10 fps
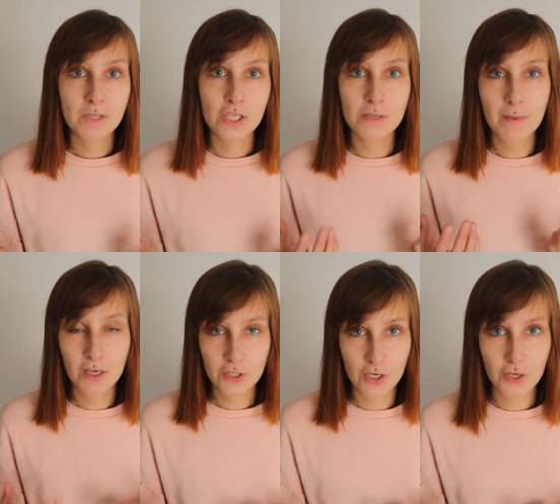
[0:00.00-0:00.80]
Just
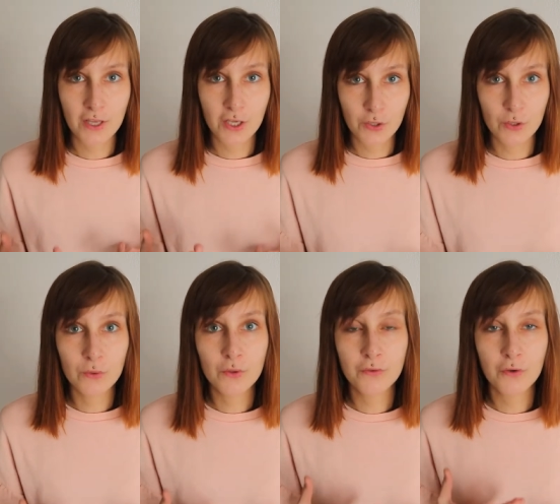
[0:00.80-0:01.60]
make sure that you
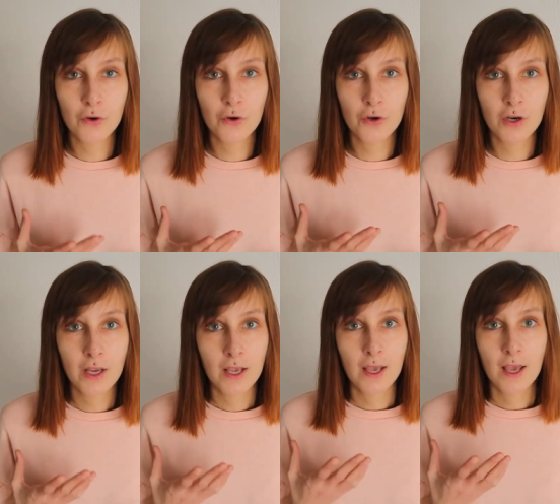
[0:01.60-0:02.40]
look for
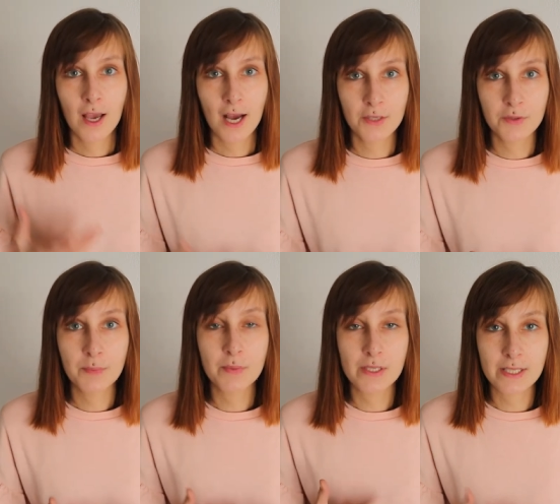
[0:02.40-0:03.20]

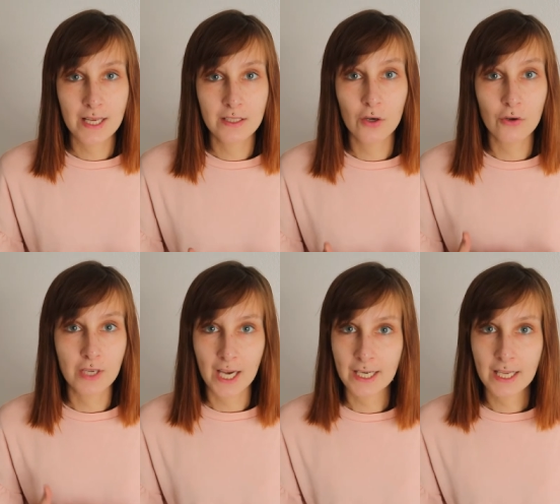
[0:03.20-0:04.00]
100%
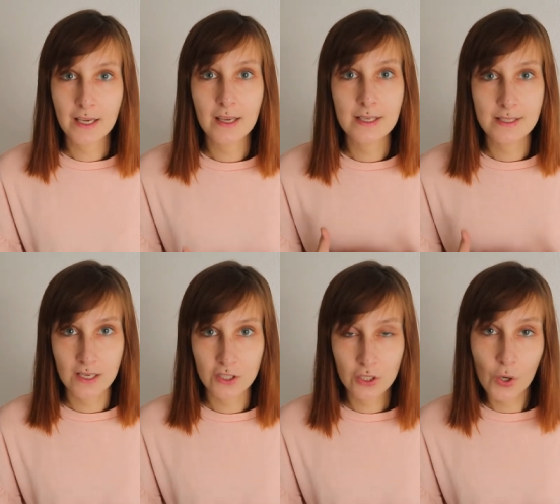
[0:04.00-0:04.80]
organic
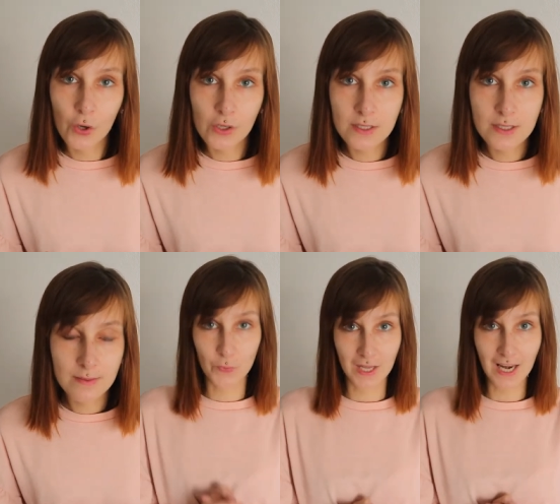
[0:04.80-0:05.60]
essential
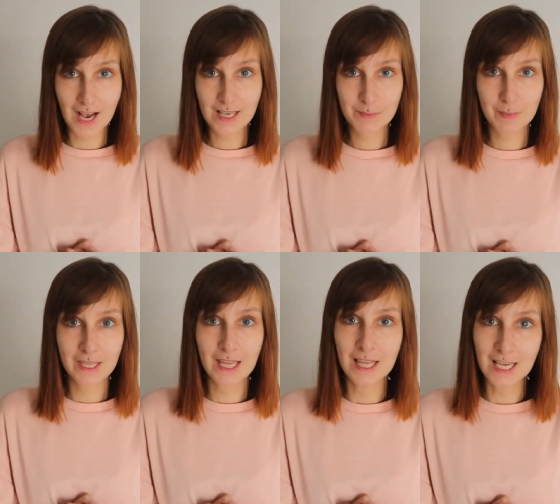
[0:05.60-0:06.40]
oils. The last but
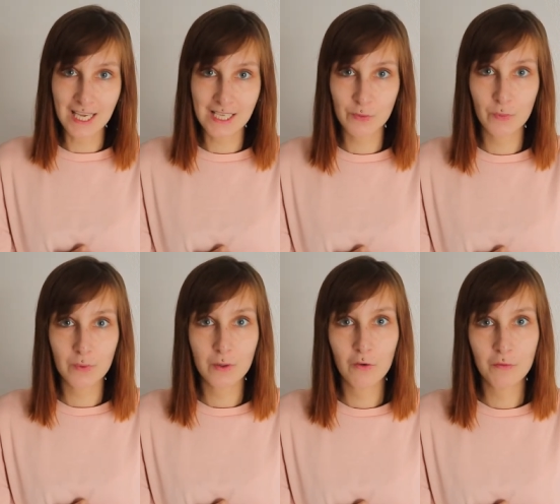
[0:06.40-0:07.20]
not least
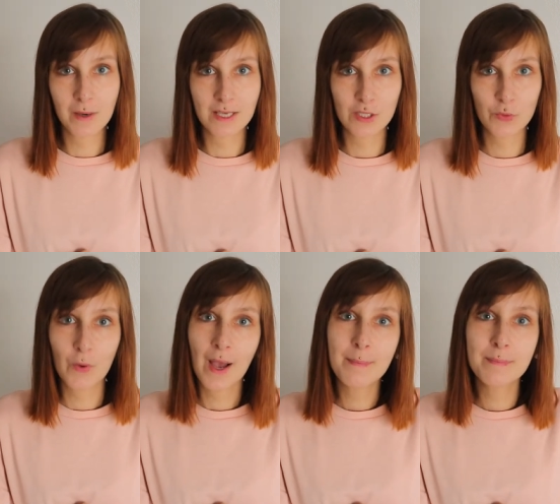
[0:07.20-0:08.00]
of my
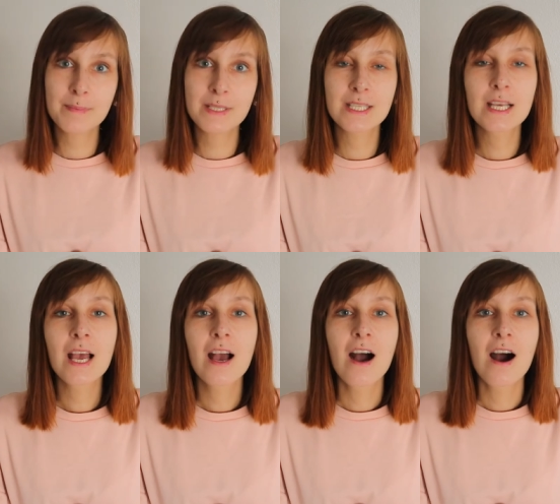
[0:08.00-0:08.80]
swaps
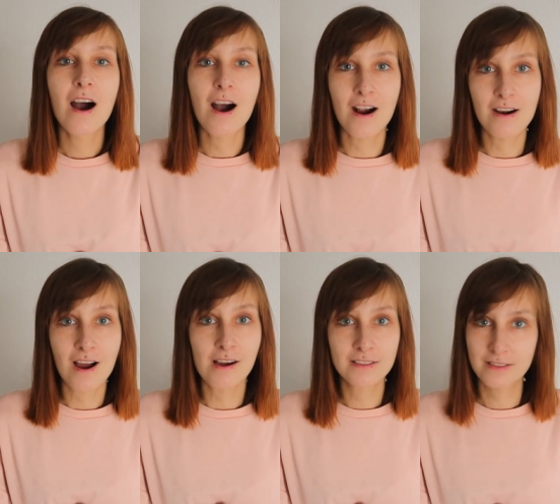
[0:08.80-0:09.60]
are
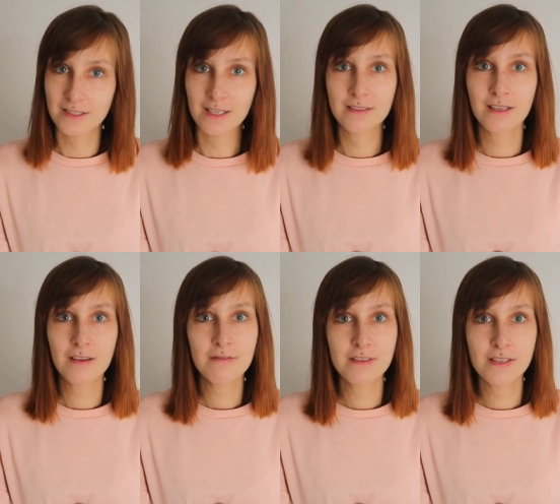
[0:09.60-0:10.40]

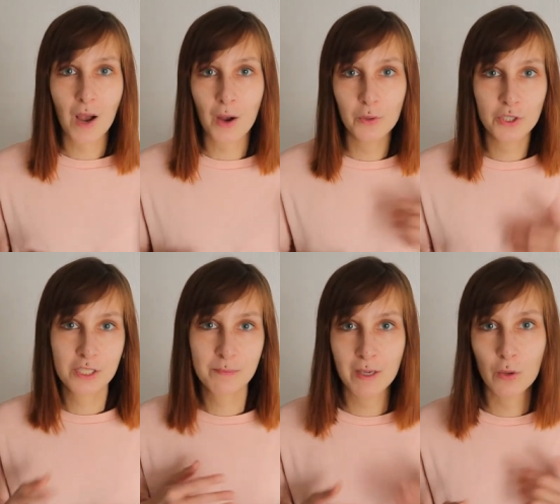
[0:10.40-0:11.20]
alternatives. I will
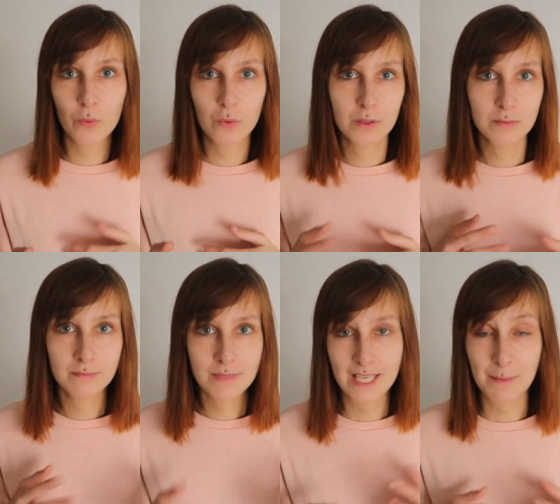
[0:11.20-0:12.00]
just pick
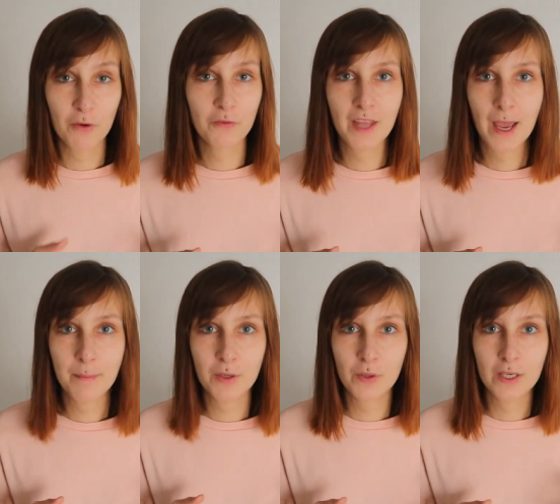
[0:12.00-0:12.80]
some of
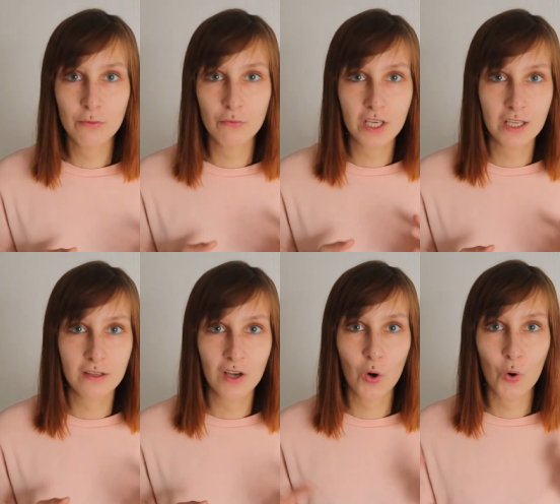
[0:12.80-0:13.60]
them. You can read
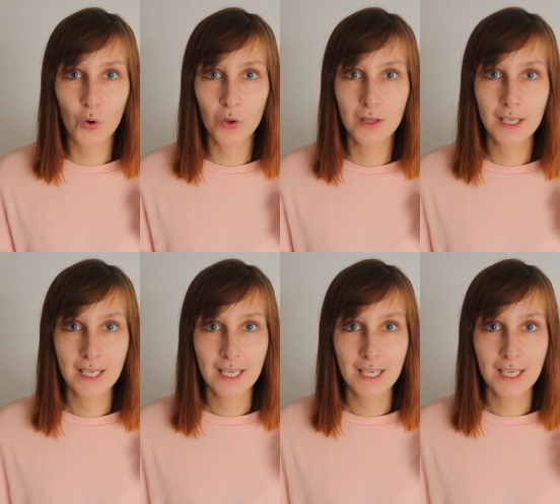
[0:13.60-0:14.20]
the whole